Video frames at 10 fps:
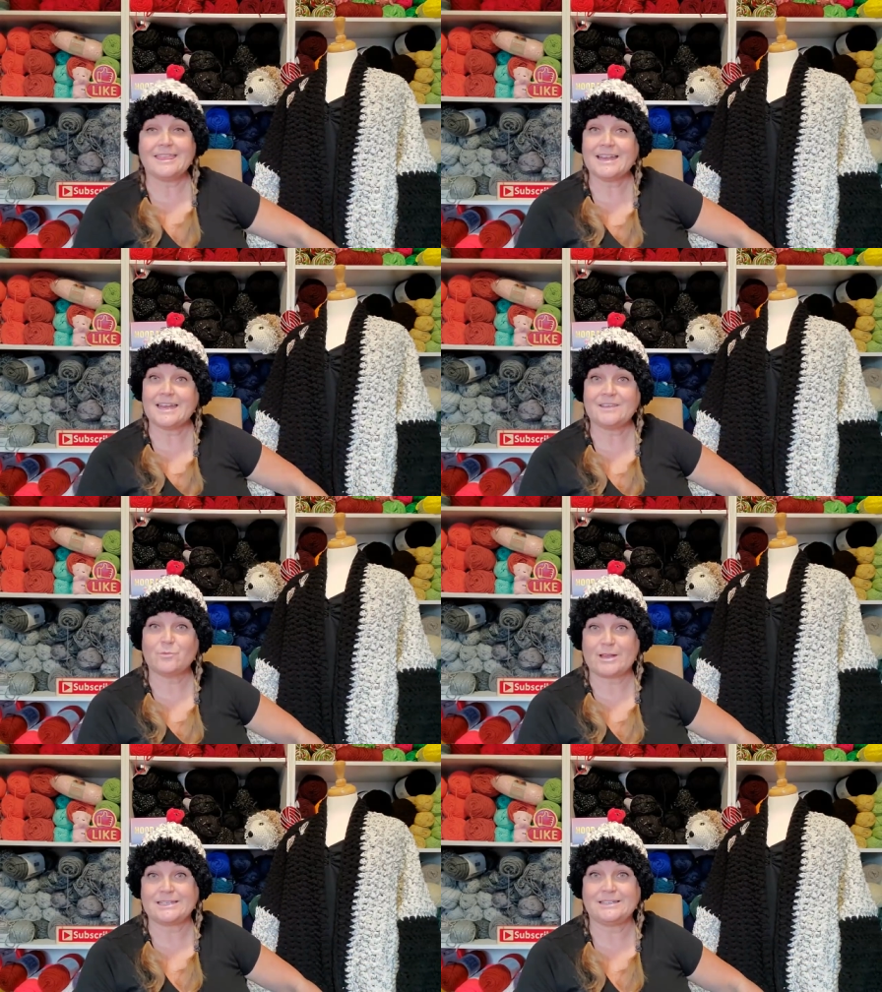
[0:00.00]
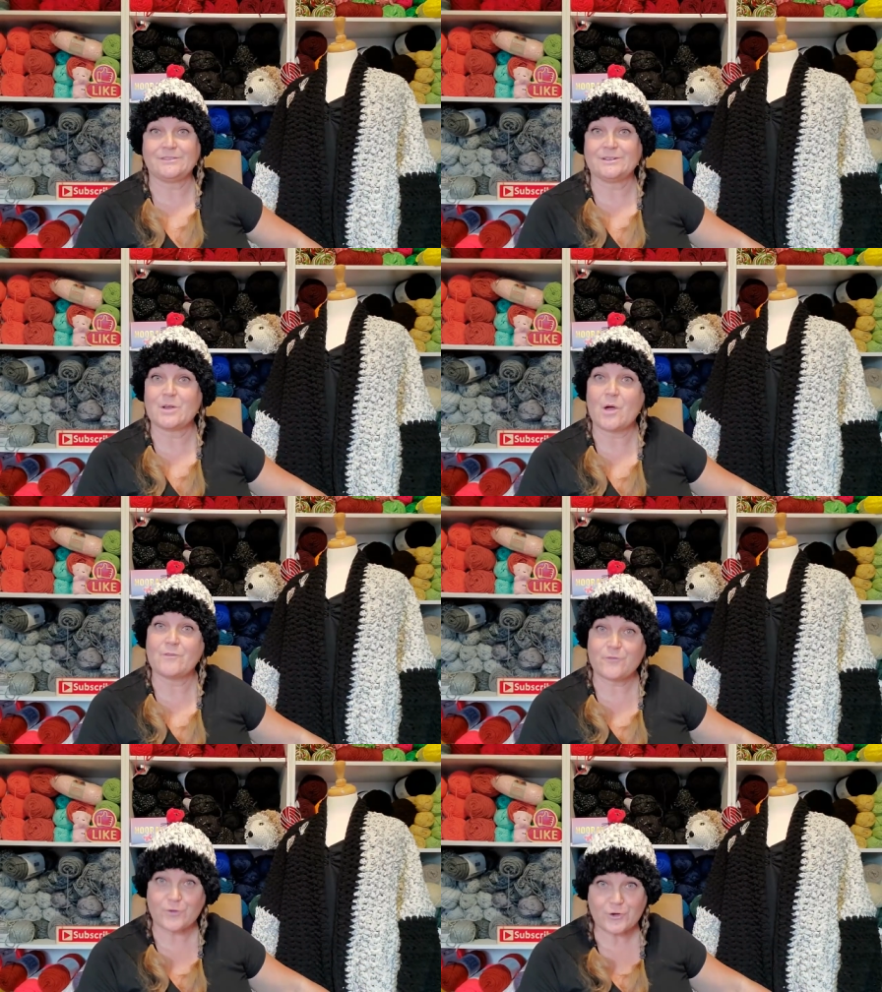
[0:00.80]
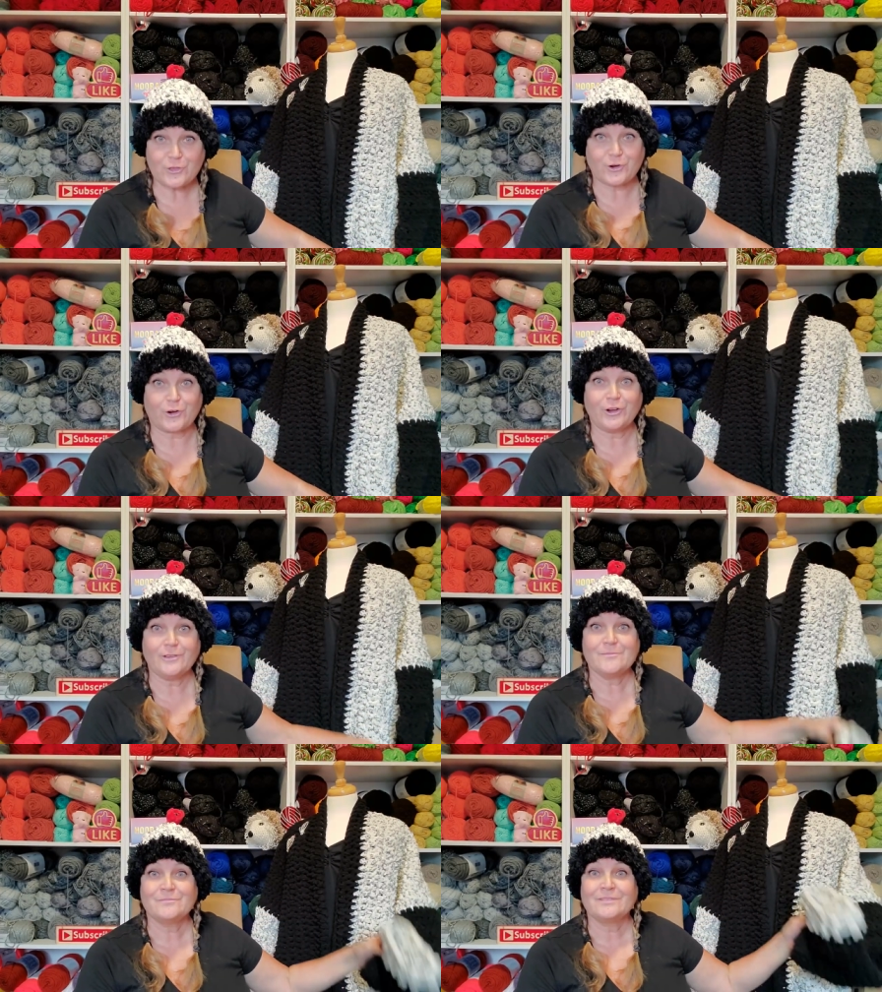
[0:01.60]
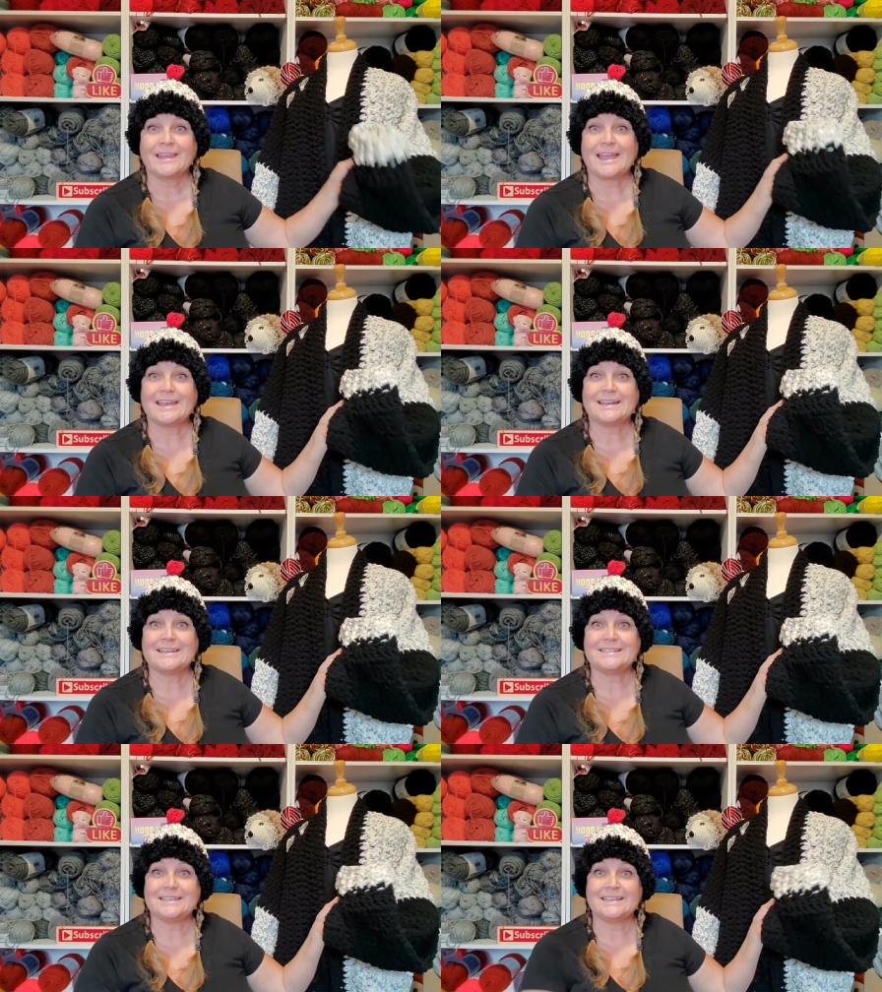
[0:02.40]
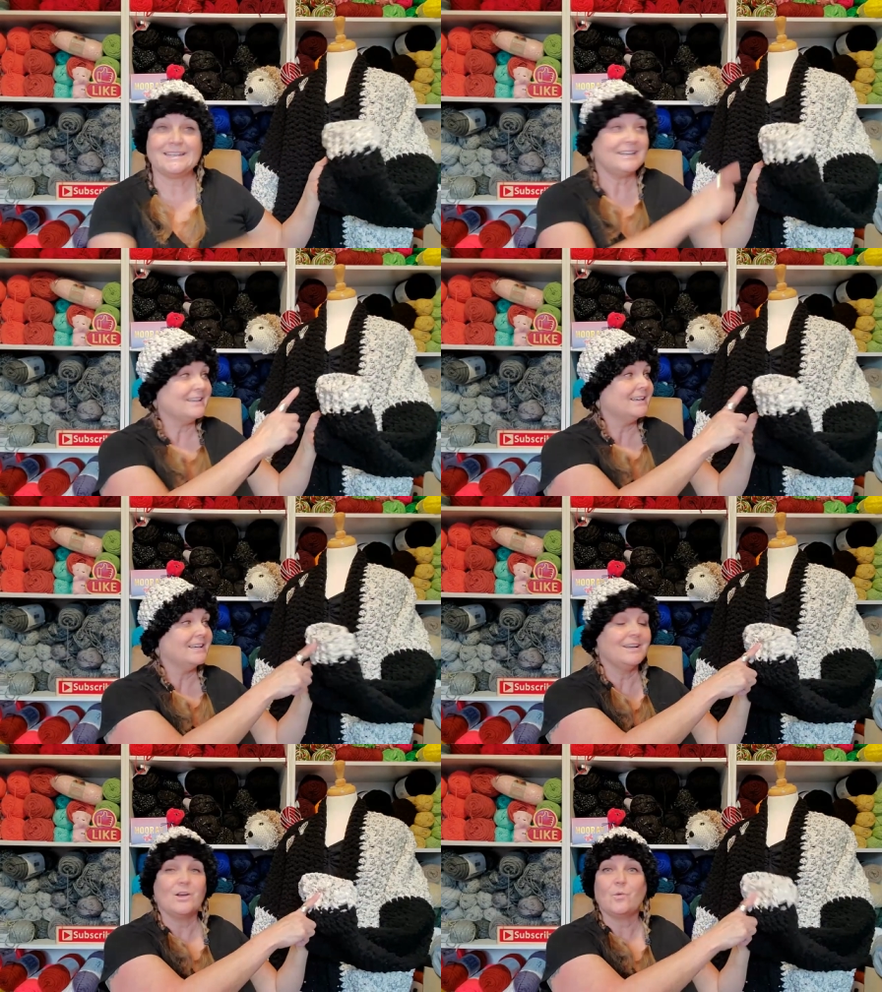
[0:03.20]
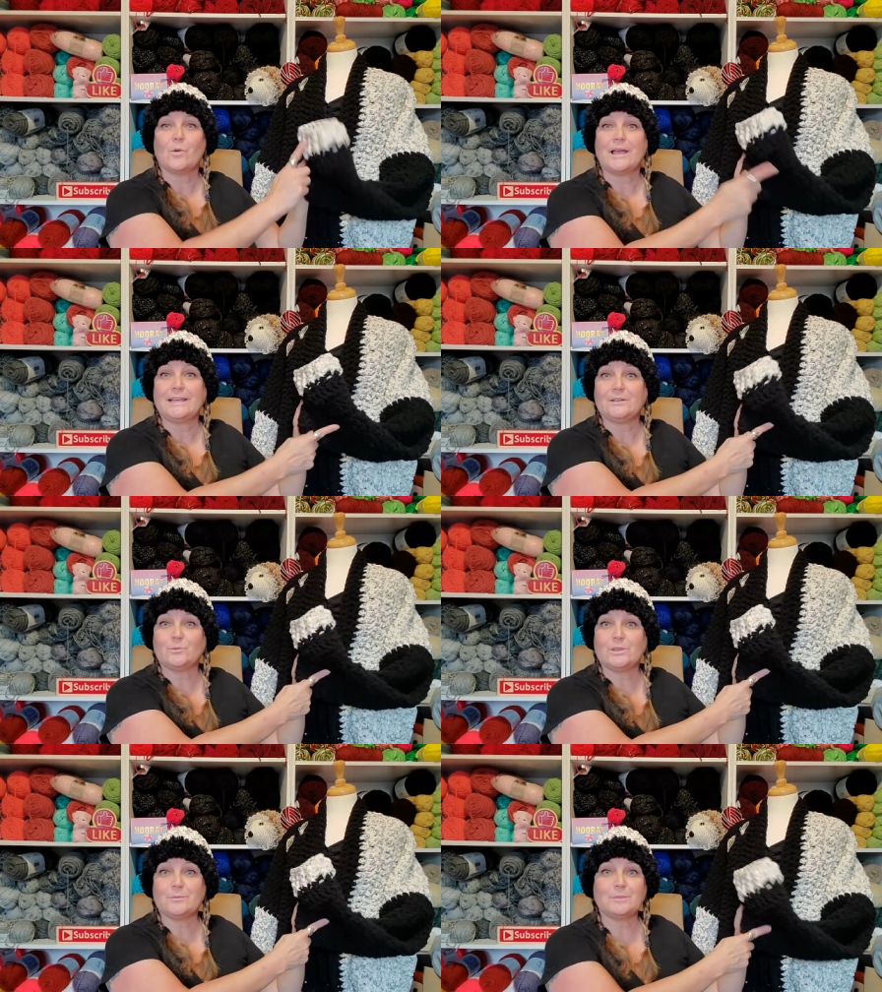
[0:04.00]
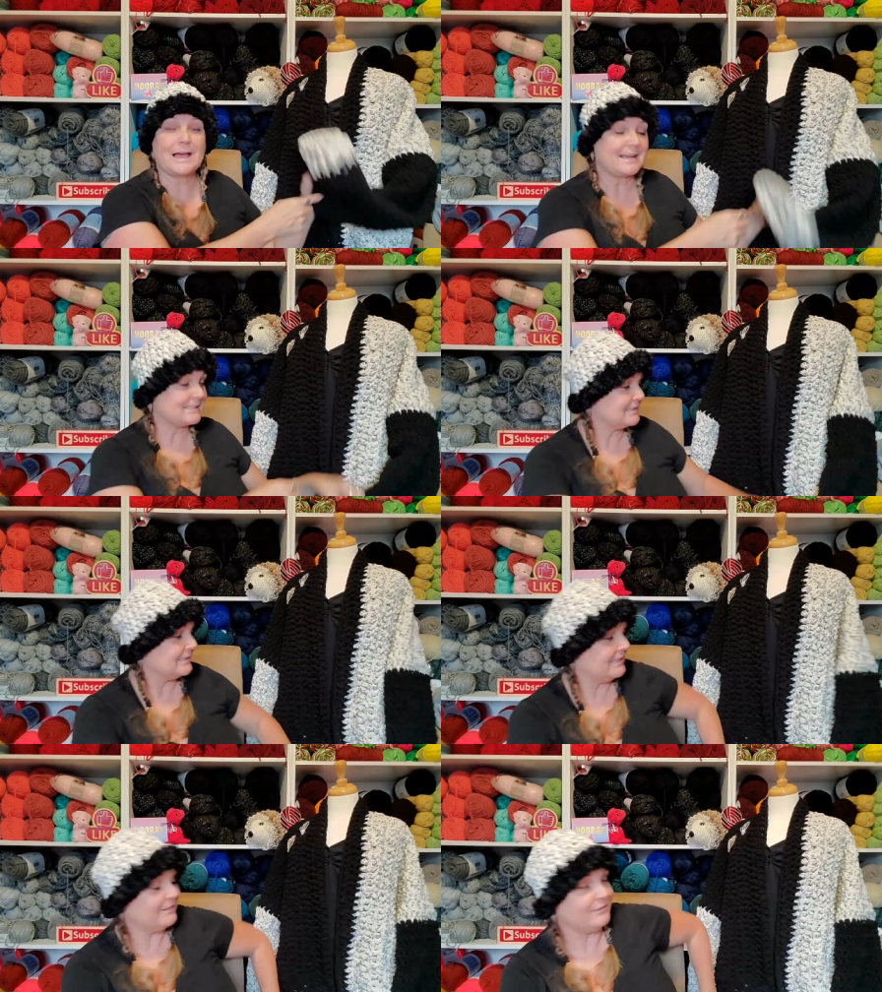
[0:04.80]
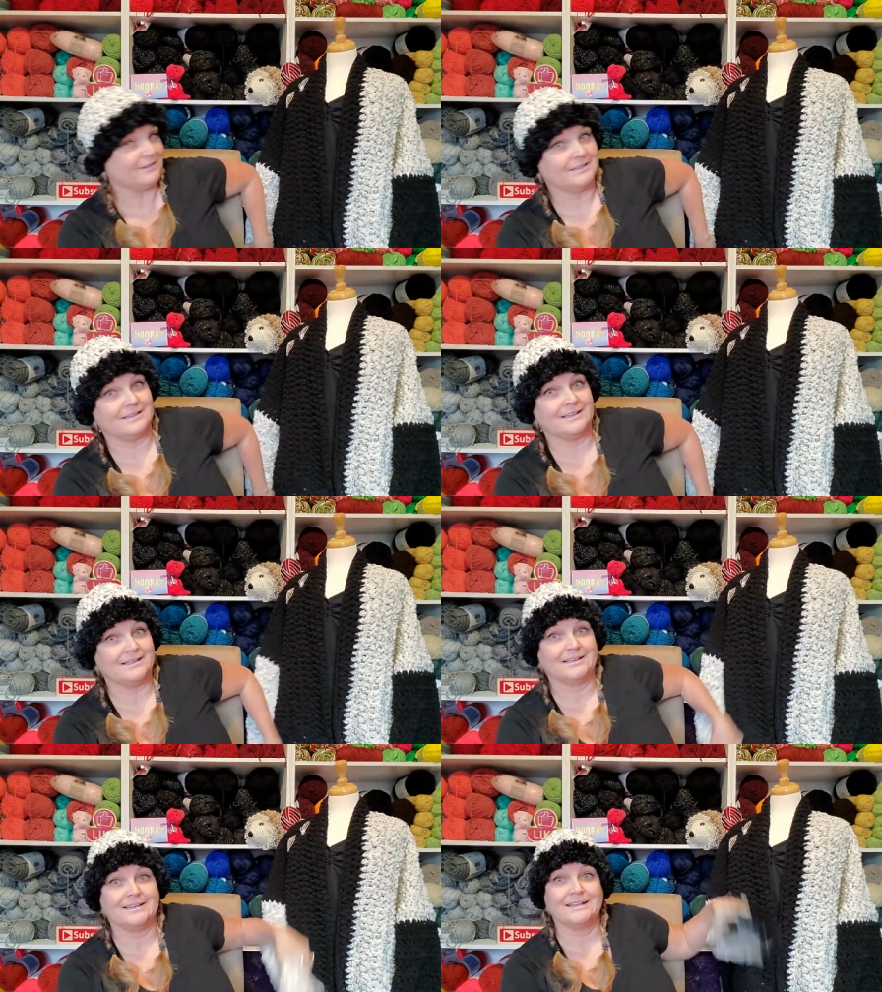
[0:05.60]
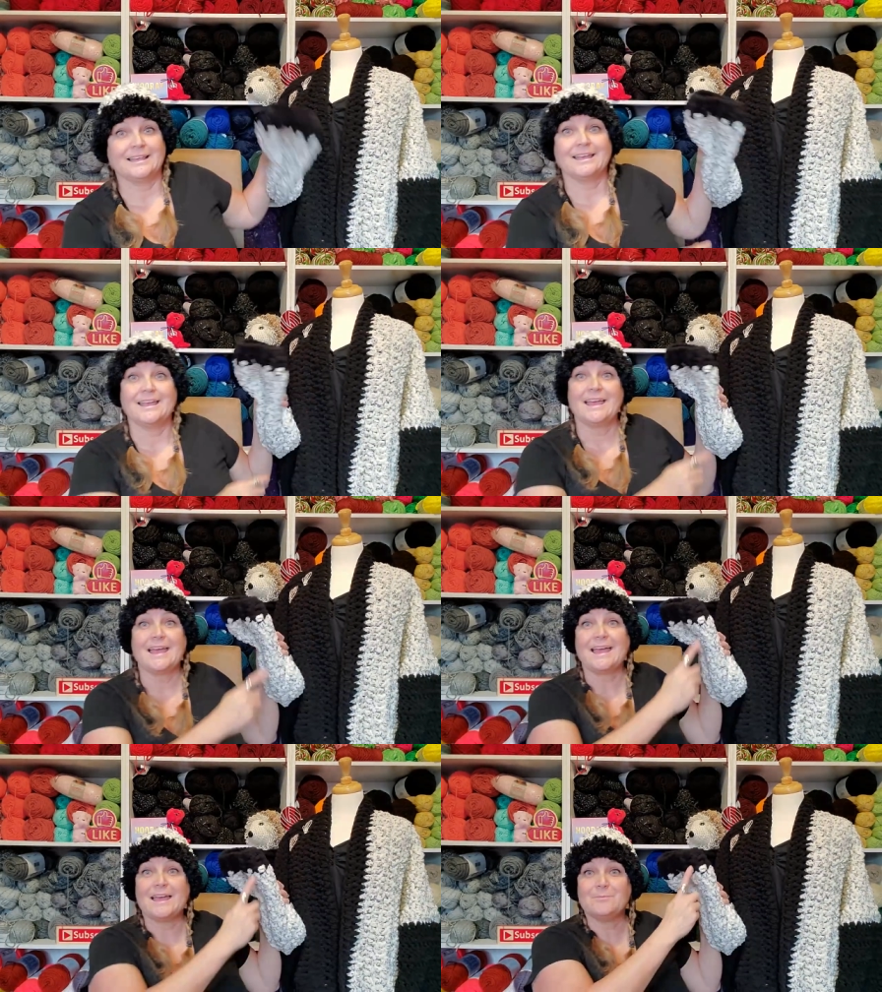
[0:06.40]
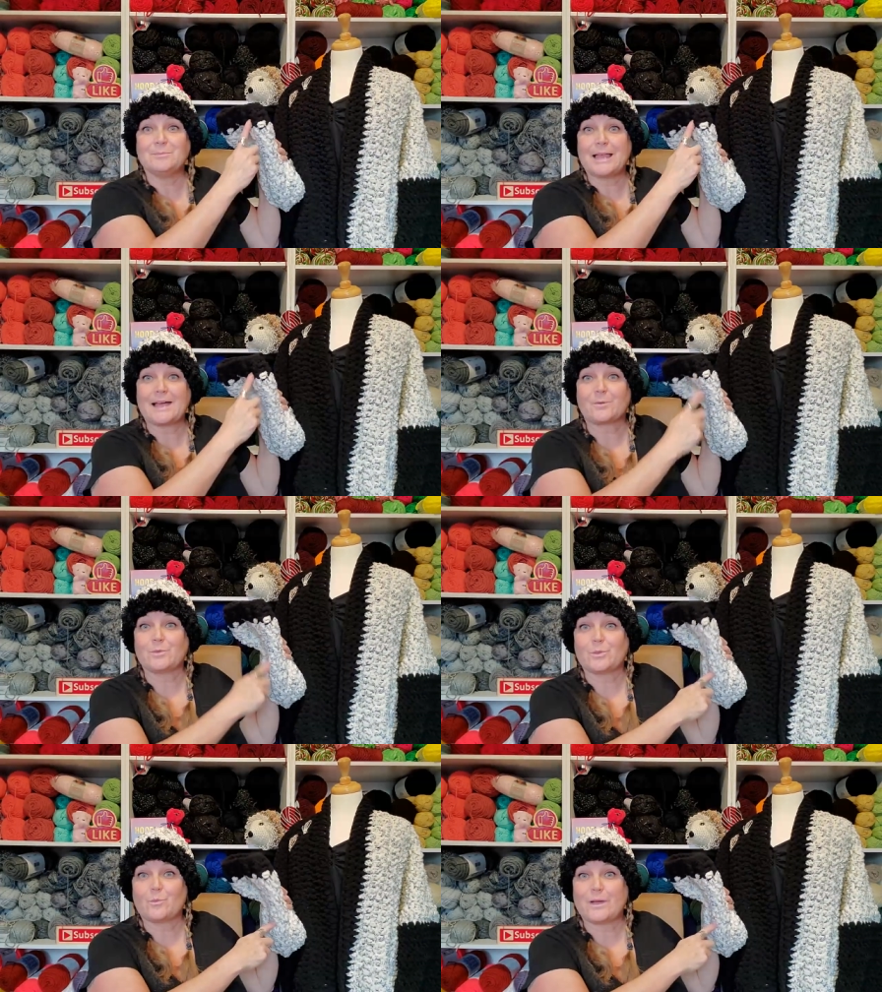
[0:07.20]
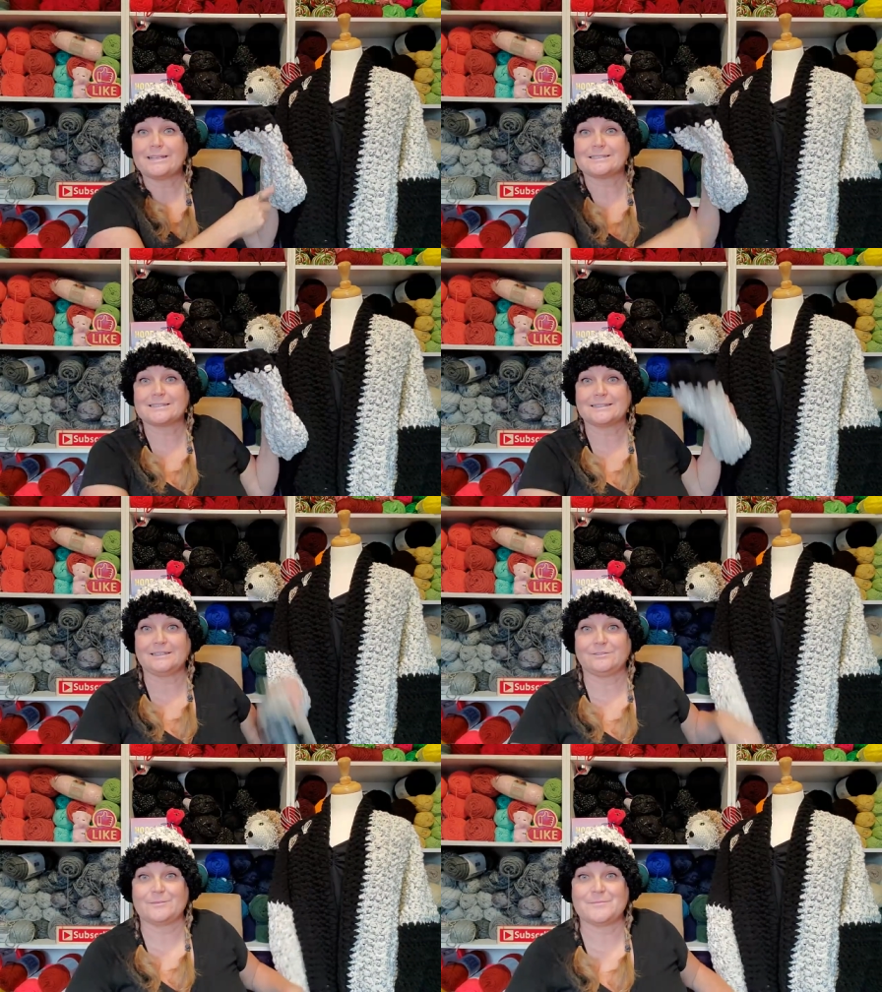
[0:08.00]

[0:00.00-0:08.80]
then I went even further and I did white with the black sleeve and black with the white sleeve.